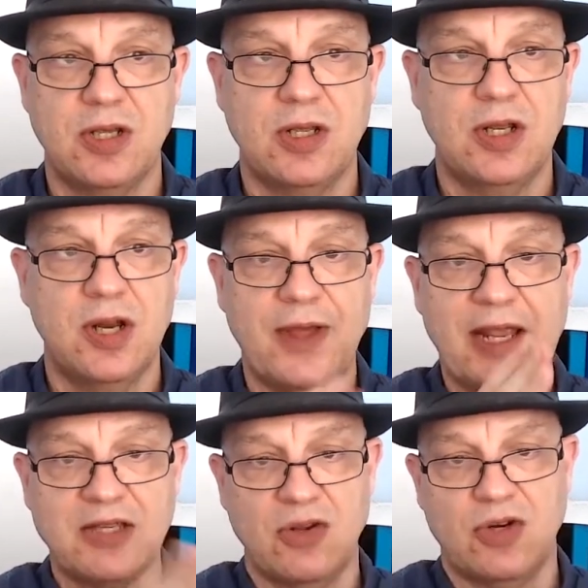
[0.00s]
that
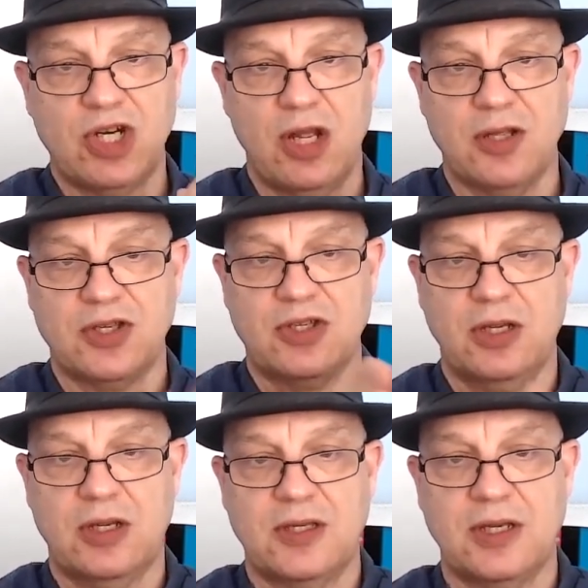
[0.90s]
gives you a chance
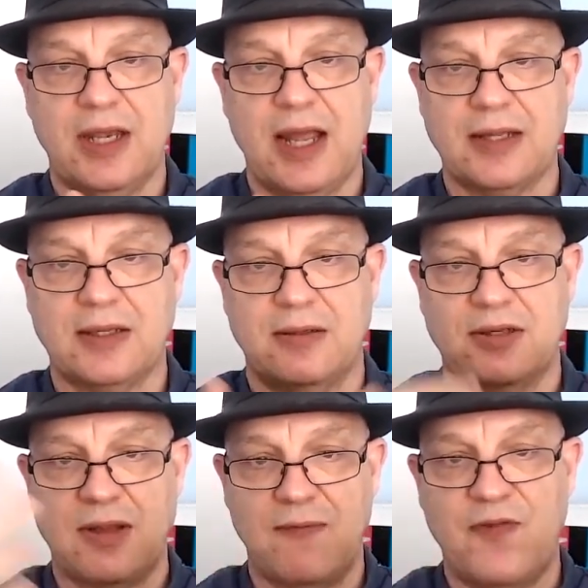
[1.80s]
to get
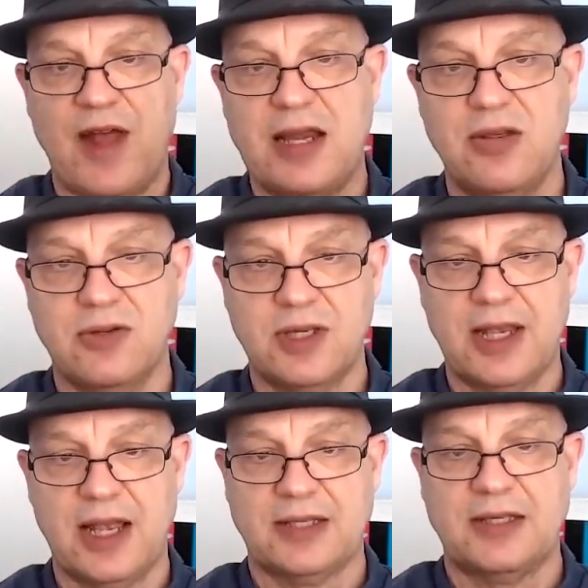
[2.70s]
some value, to
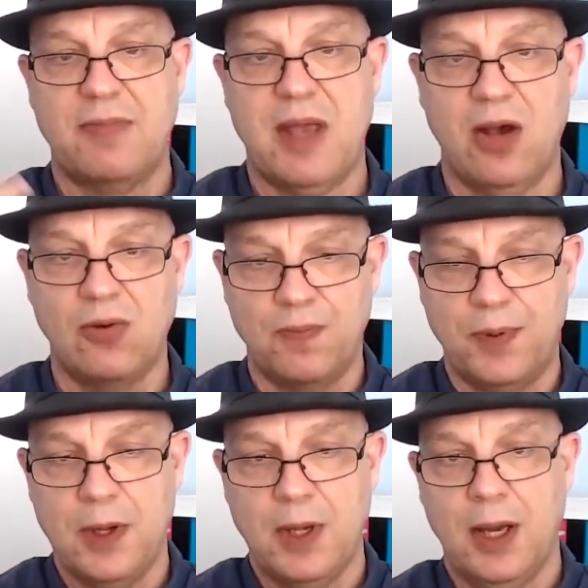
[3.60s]
get some help
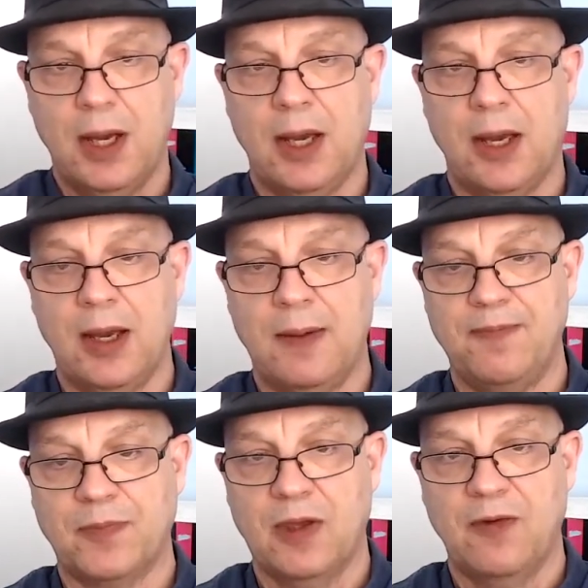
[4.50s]

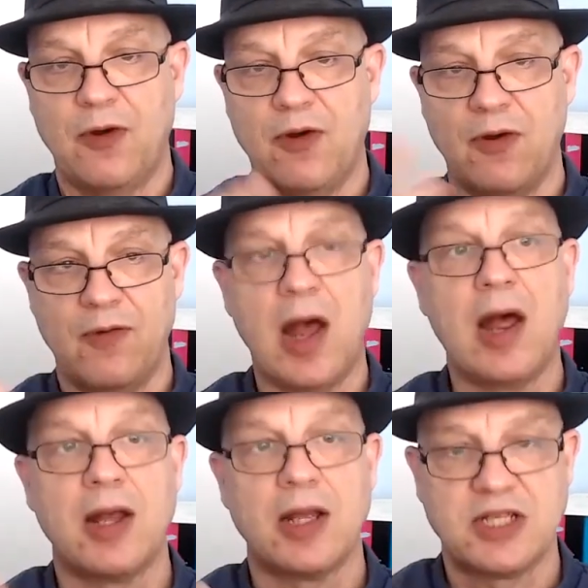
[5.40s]
for
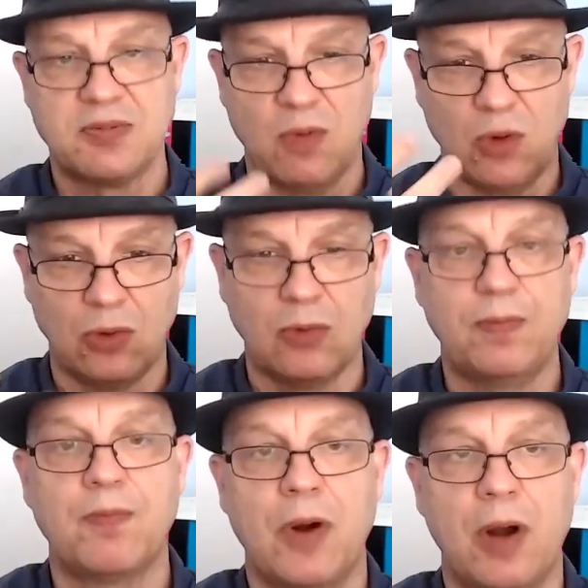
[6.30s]
a small
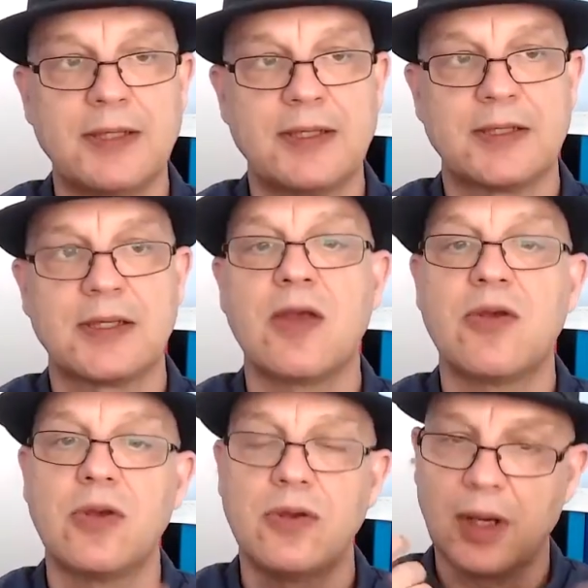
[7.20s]
price. So
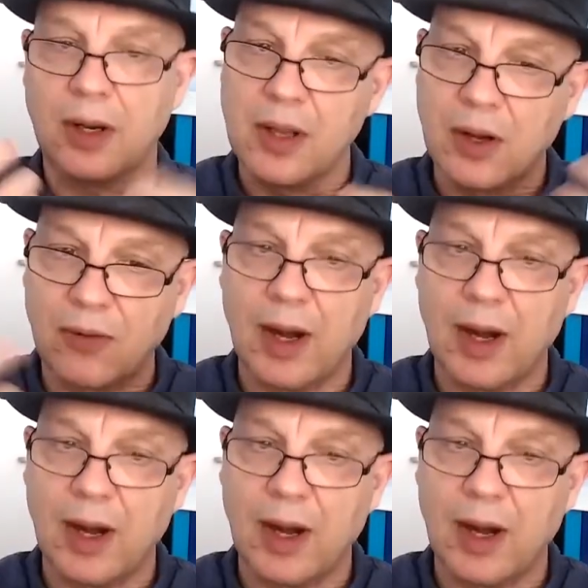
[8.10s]
you're